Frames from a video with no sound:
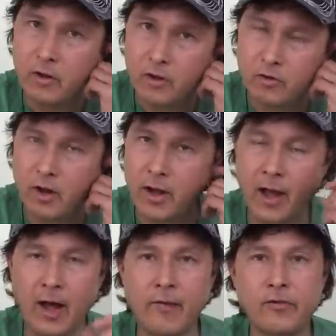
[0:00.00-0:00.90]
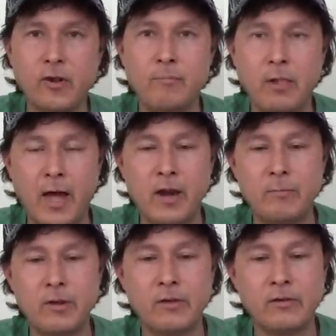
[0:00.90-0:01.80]
So I have some
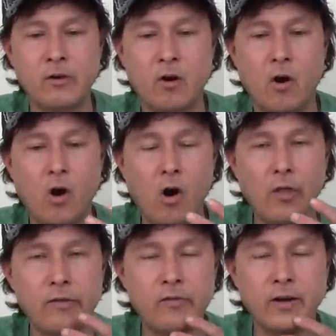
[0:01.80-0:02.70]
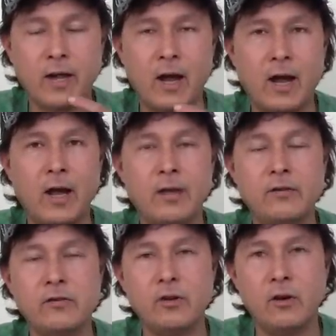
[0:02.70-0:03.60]
platinum because there are all different
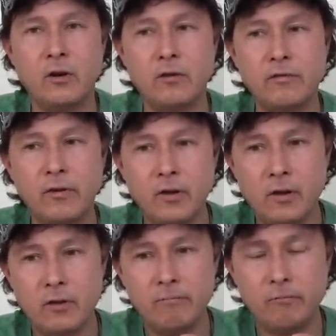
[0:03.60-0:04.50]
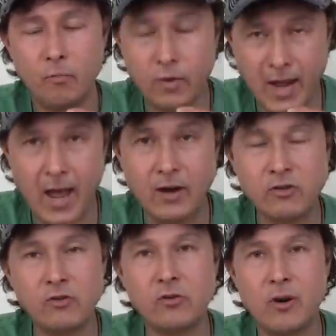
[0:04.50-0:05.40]
kinds of
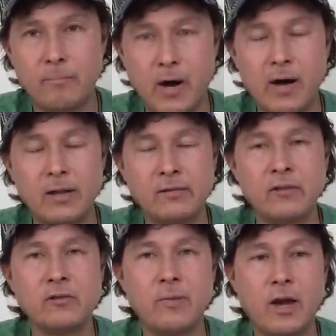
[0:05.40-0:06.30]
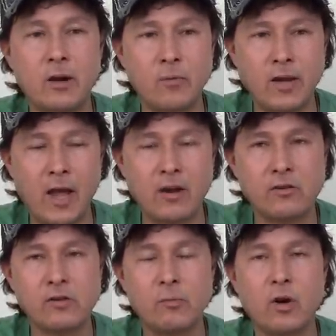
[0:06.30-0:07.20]
reactions in our bodies, enzymatic
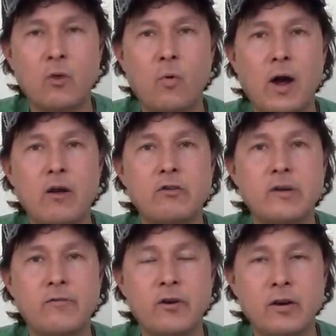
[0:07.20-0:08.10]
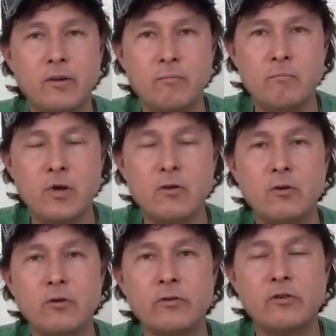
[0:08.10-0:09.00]
reactions that require different
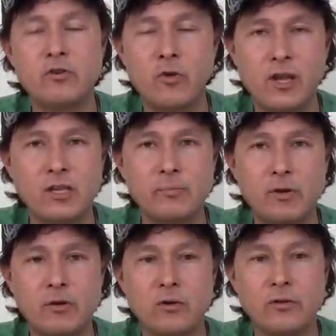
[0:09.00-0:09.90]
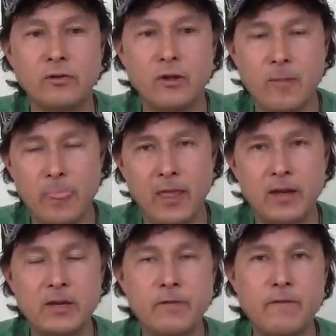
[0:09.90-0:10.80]
minerals and trace minerals
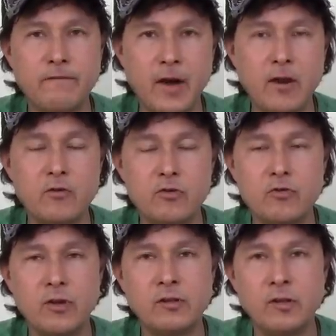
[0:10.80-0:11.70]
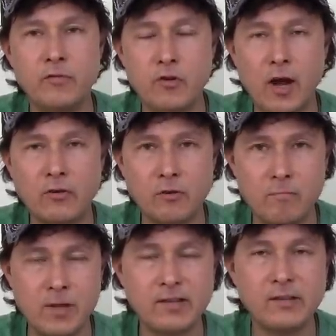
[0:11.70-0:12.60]
and different phytonutrients. If you guys are
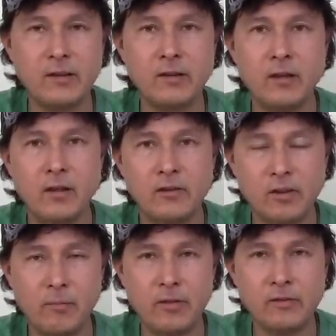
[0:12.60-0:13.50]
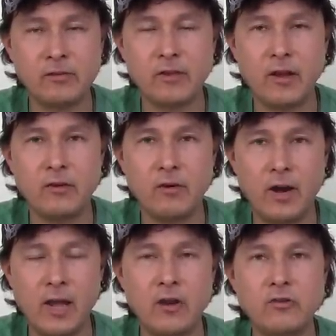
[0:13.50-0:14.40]
missing some of these, it's like your
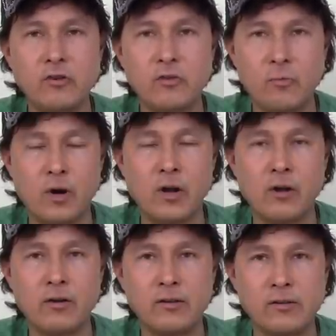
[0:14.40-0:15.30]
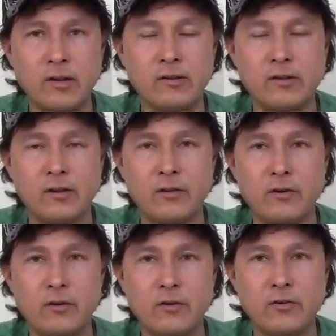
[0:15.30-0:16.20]
engine is running on six
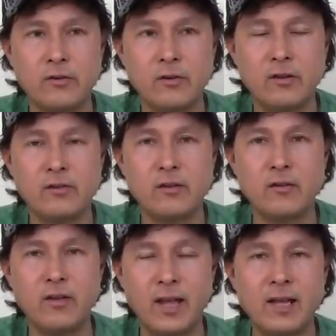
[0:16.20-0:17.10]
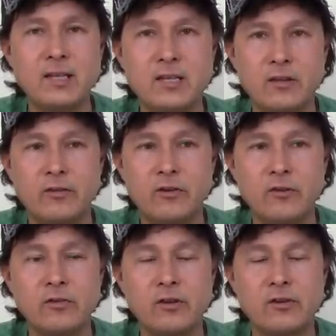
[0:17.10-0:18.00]
cylinders instead of eight
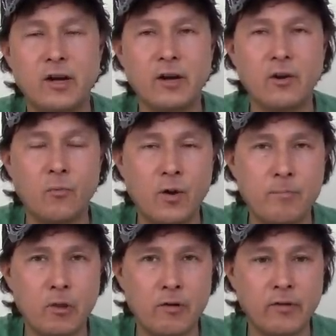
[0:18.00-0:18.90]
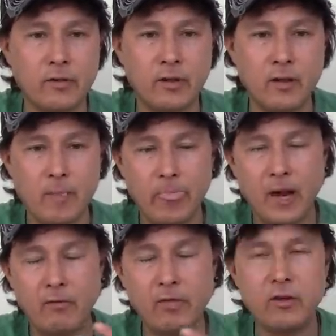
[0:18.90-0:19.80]
cylinders and it's not going to run perfectly.
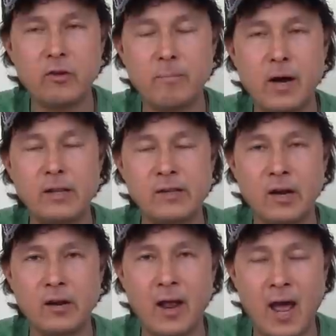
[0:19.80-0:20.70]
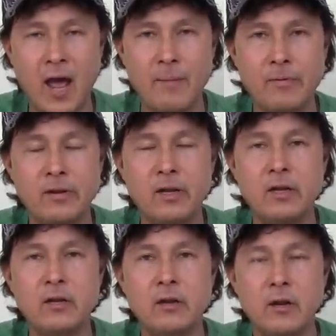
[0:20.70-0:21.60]
Everything in your body is not going to happen
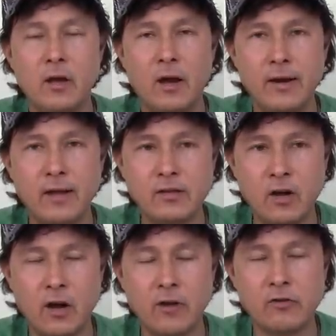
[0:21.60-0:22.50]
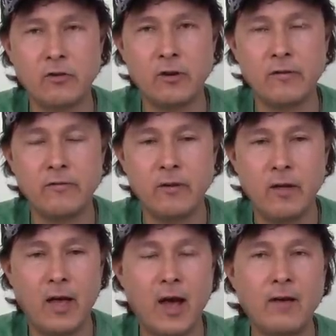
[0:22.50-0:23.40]
in a nice concert if
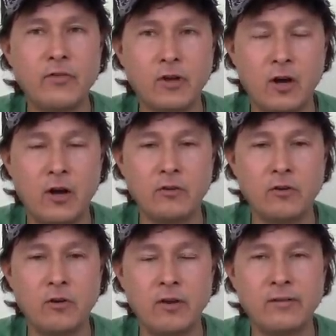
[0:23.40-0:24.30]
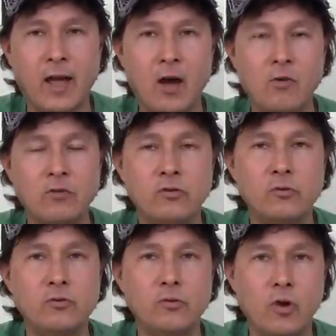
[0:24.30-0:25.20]
half the concert is out
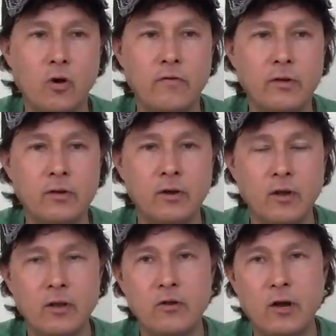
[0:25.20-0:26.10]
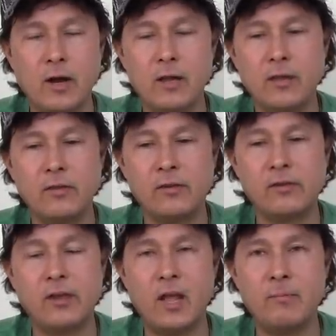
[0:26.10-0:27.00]
due to COVID you're not going to get the
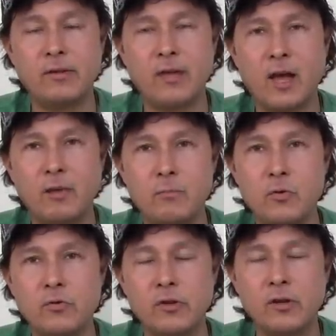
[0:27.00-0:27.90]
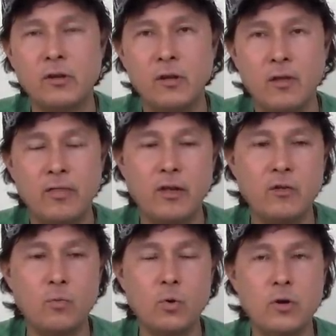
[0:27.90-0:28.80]
same exact music that
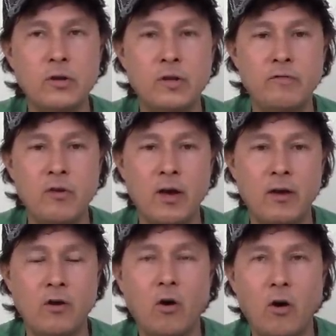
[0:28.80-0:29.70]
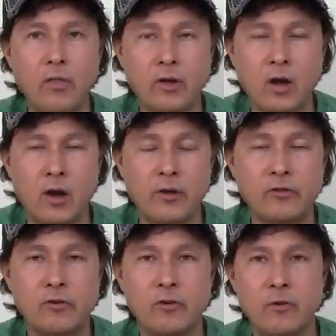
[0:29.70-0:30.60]
you would if you had all the
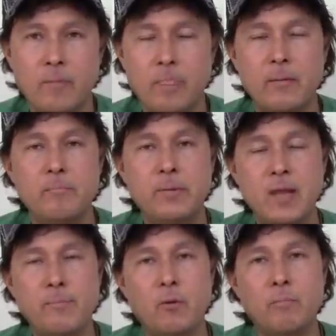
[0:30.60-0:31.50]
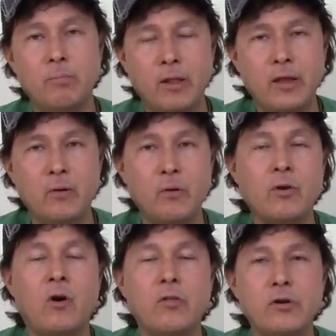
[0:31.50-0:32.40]
concert people playing
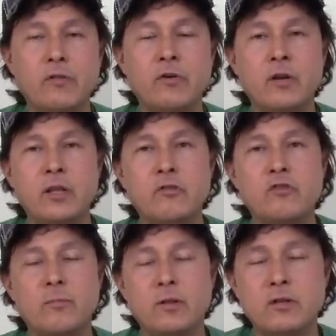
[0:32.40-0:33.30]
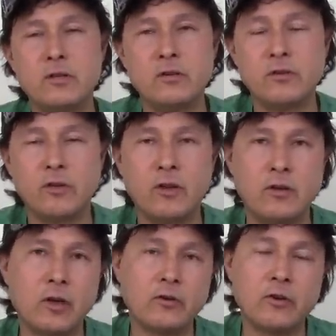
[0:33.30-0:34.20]
with all the different instruments so the
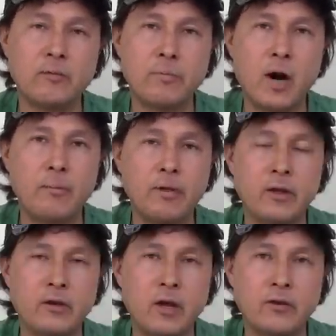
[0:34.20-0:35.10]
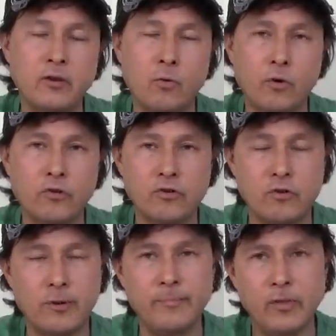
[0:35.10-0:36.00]
conductor can properly conduct the
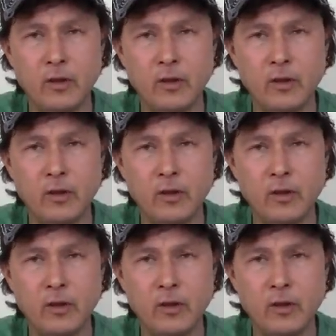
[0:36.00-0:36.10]
orchestra.